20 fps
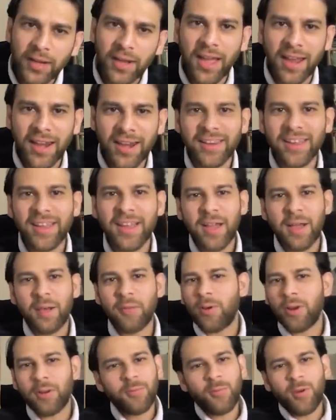correct
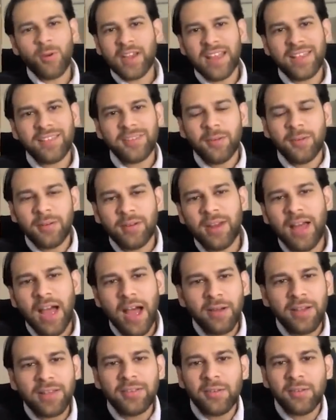what what has your
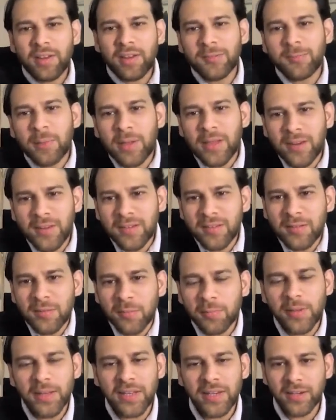how has your experience
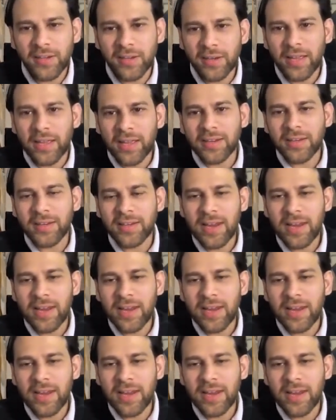been in